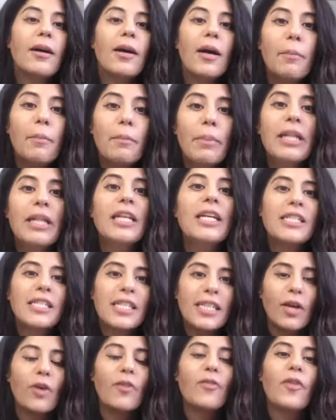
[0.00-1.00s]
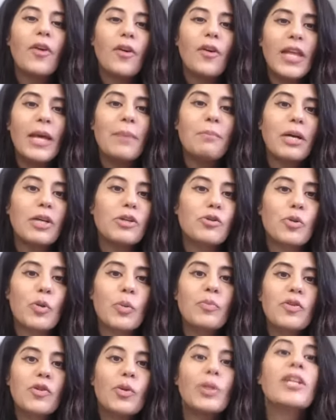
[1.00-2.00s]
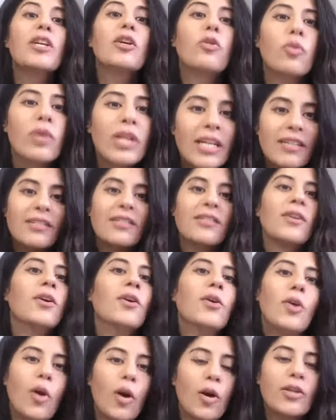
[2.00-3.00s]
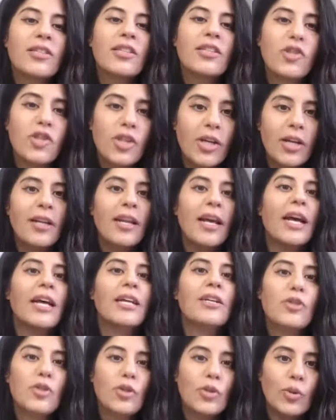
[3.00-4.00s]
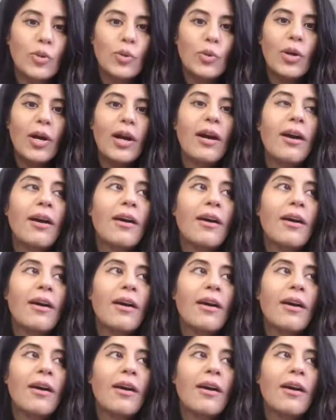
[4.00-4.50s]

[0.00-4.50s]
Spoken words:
ability of that mushroom to increase oxygen and to